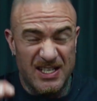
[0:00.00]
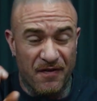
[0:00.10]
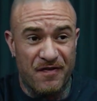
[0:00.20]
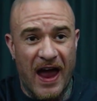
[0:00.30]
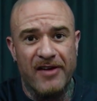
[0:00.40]
are
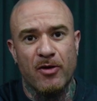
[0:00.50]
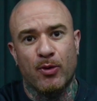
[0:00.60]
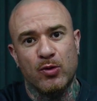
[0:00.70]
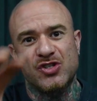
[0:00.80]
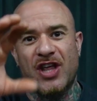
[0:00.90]

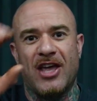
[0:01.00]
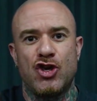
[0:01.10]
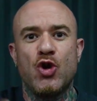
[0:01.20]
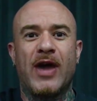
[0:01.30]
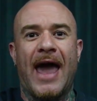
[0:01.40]
variables that
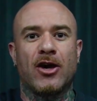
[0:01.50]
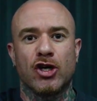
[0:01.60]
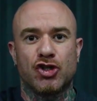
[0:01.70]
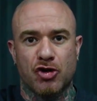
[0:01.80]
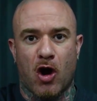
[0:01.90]
you can
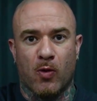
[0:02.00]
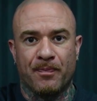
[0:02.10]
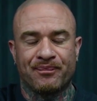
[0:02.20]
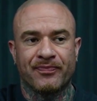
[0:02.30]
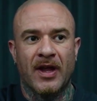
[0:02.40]
control.
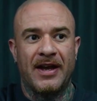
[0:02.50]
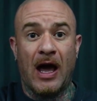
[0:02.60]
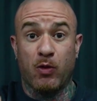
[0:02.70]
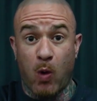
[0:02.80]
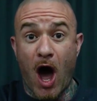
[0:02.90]

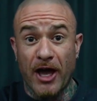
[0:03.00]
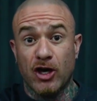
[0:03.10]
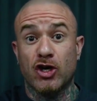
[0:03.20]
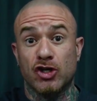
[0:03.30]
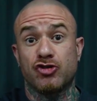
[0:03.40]
Now, what I
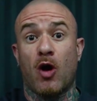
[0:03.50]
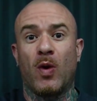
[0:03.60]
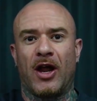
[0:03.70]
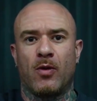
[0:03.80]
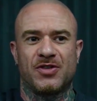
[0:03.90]
could control
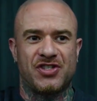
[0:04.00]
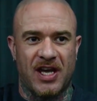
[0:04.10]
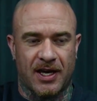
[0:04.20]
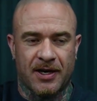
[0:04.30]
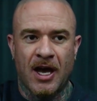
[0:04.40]
when I was
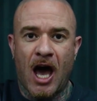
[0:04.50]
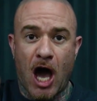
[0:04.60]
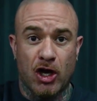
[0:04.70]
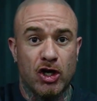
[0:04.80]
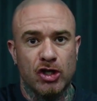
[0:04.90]
sick,
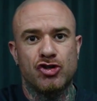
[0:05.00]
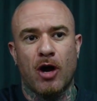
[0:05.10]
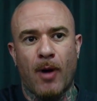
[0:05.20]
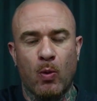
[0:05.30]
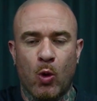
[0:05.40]
I could
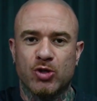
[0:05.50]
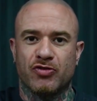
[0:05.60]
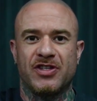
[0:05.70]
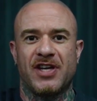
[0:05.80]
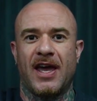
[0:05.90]
control my
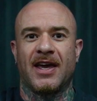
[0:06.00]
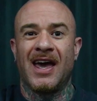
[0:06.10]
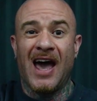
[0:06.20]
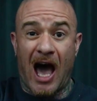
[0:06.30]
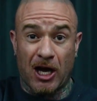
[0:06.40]
water intake.
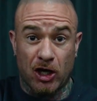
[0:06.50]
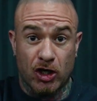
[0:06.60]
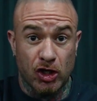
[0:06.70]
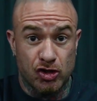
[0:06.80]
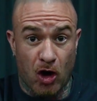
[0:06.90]
I
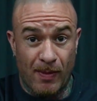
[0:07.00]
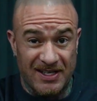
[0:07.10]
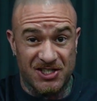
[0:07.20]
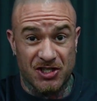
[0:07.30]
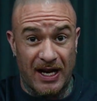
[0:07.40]
could control my
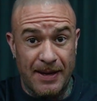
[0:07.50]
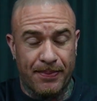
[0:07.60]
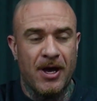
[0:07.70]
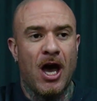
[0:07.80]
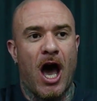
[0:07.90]
sleep.
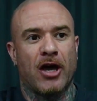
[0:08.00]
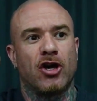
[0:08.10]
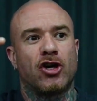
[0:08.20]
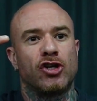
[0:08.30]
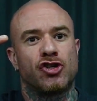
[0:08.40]
I
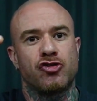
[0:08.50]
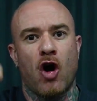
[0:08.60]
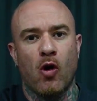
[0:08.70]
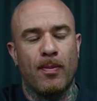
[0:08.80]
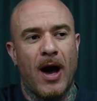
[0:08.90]
could
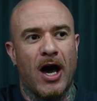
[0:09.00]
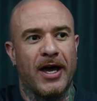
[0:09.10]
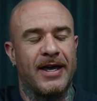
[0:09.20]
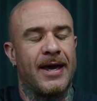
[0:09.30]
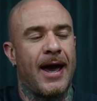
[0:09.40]
control
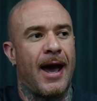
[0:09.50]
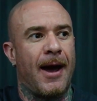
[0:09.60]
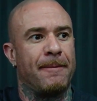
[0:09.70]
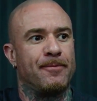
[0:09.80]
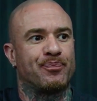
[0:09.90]
my
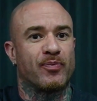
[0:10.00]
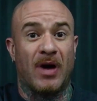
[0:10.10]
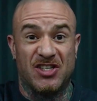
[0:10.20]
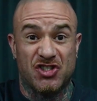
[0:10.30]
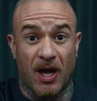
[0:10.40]

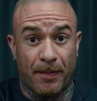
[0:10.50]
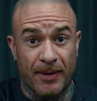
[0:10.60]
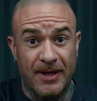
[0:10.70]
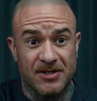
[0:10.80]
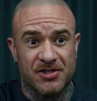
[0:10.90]
my
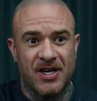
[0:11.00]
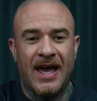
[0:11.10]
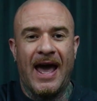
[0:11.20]
supplements,